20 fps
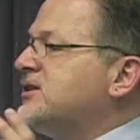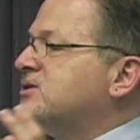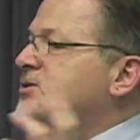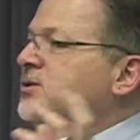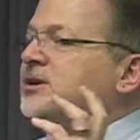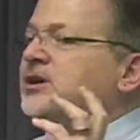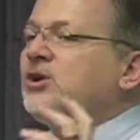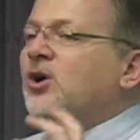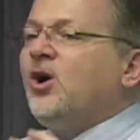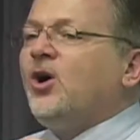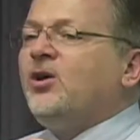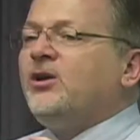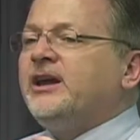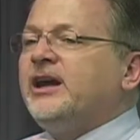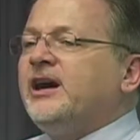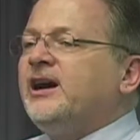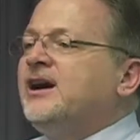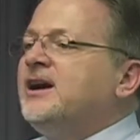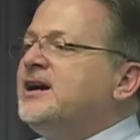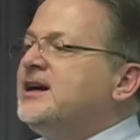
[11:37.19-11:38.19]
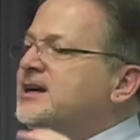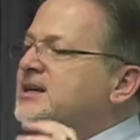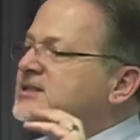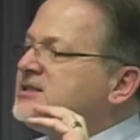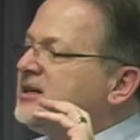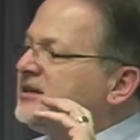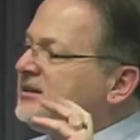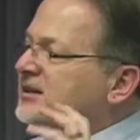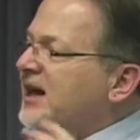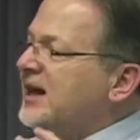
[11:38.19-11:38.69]
So the goal here is
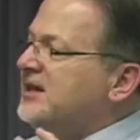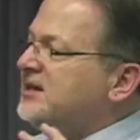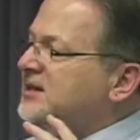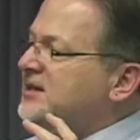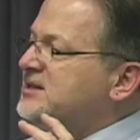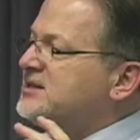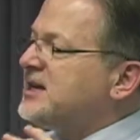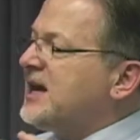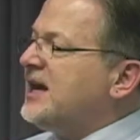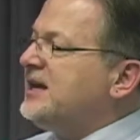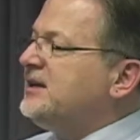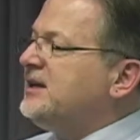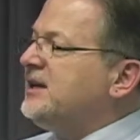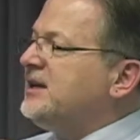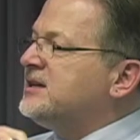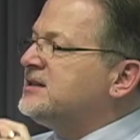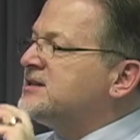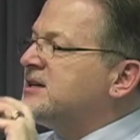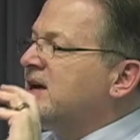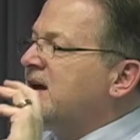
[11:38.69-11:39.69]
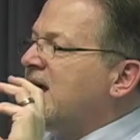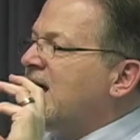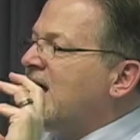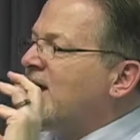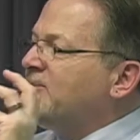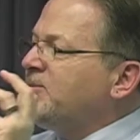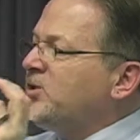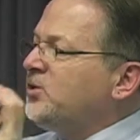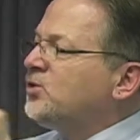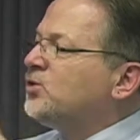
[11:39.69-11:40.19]
to take these ideas,
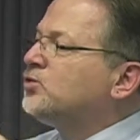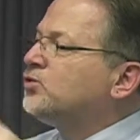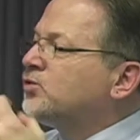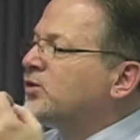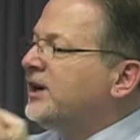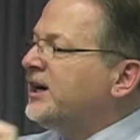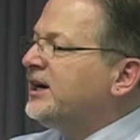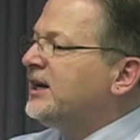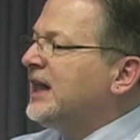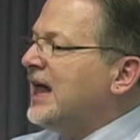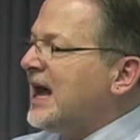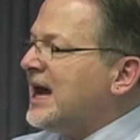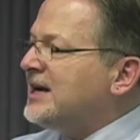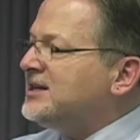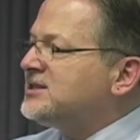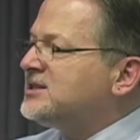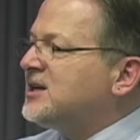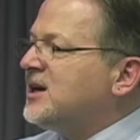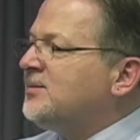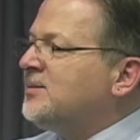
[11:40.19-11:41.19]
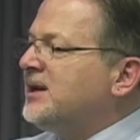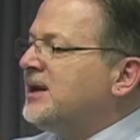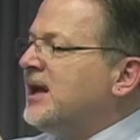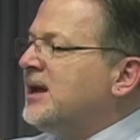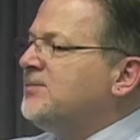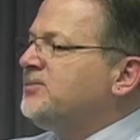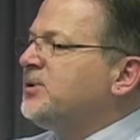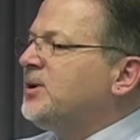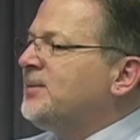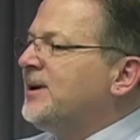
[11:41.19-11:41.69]
help you to realize them and
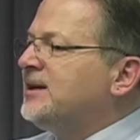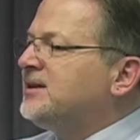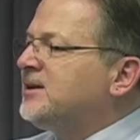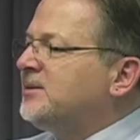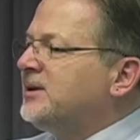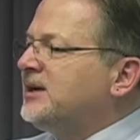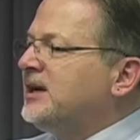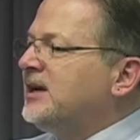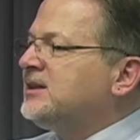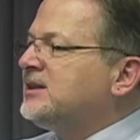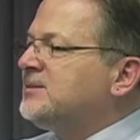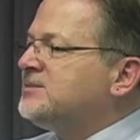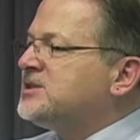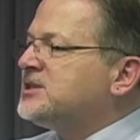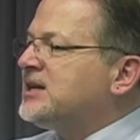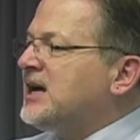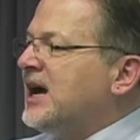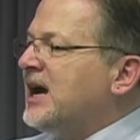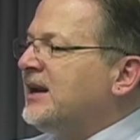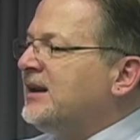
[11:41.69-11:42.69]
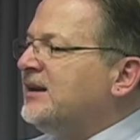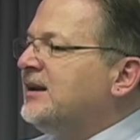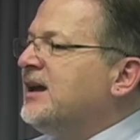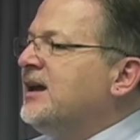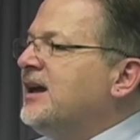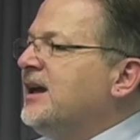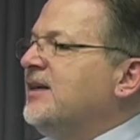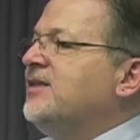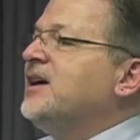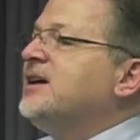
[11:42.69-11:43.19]
implement them and get them started,
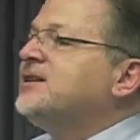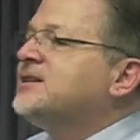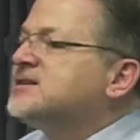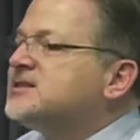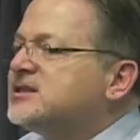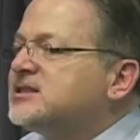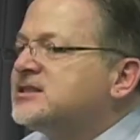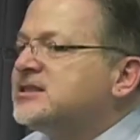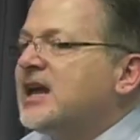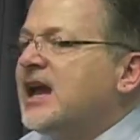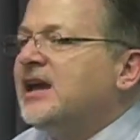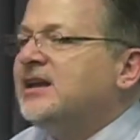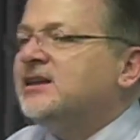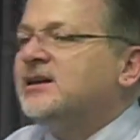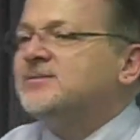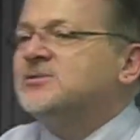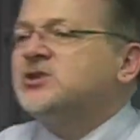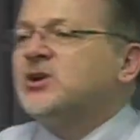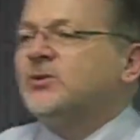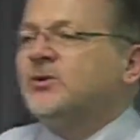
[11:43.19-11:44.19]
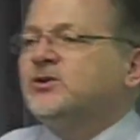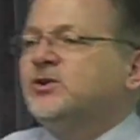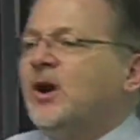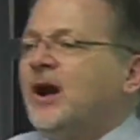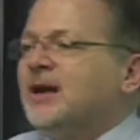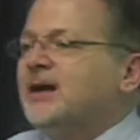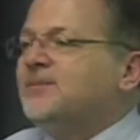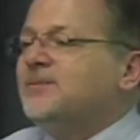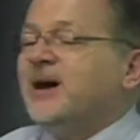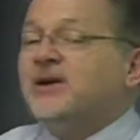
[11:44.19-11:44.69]
and then to sustain them. So we'll
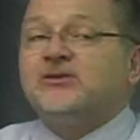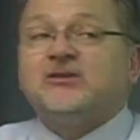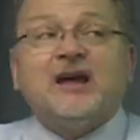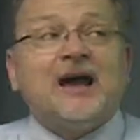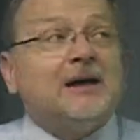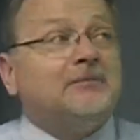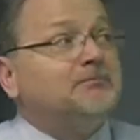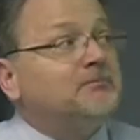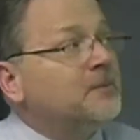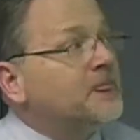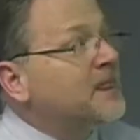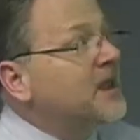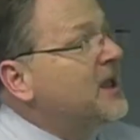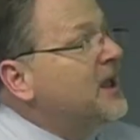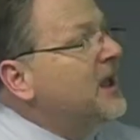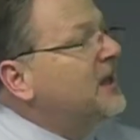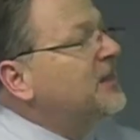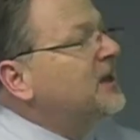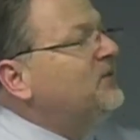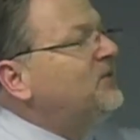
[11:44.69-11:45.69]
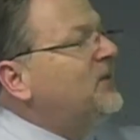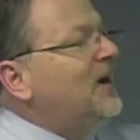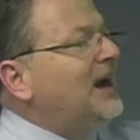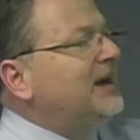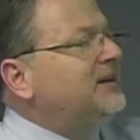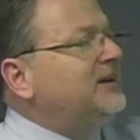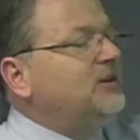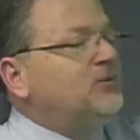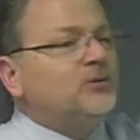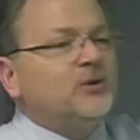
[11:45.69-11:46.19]
talk about that. And then
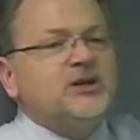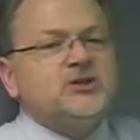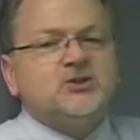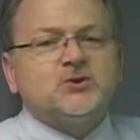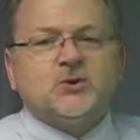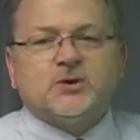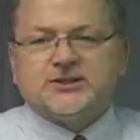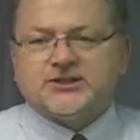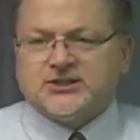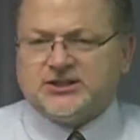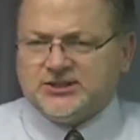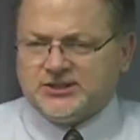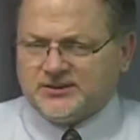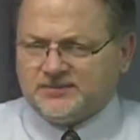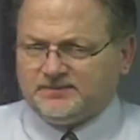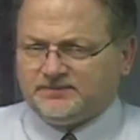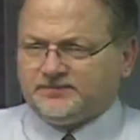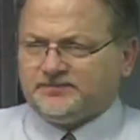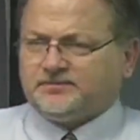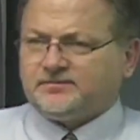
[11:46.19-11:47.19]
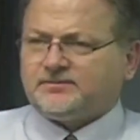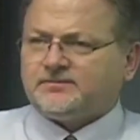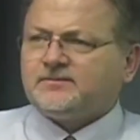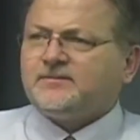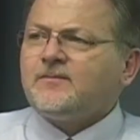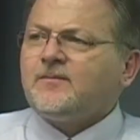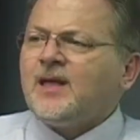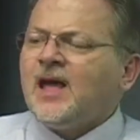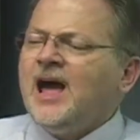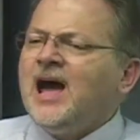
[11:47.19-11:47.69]
finally, resources.
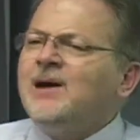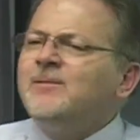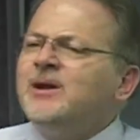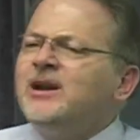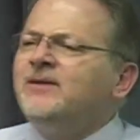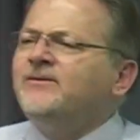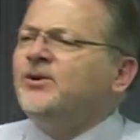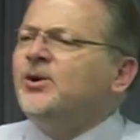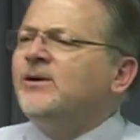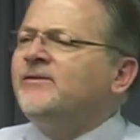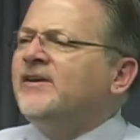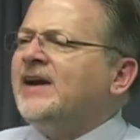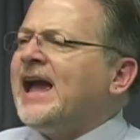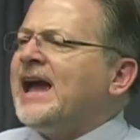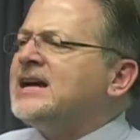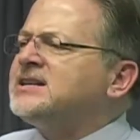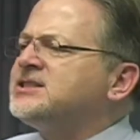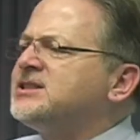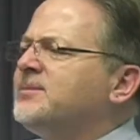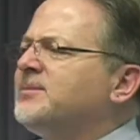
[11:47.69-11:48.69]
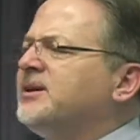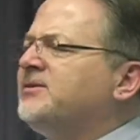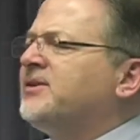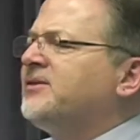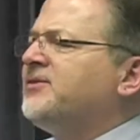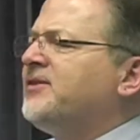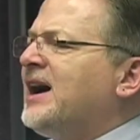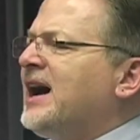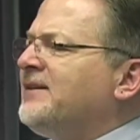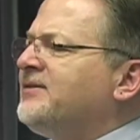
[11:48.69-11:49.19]
How many of you ever asked somebody for
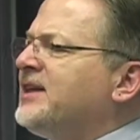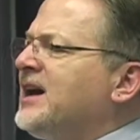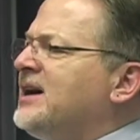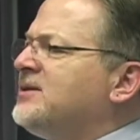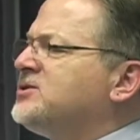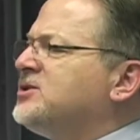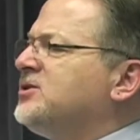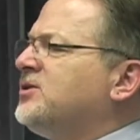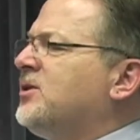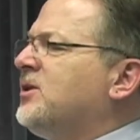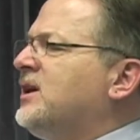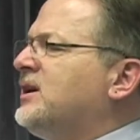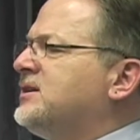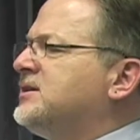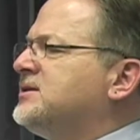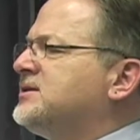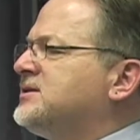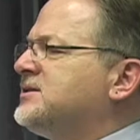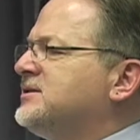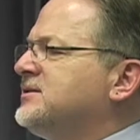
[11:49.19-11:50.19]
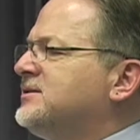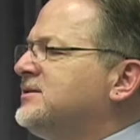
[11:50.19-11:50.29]
$5,000?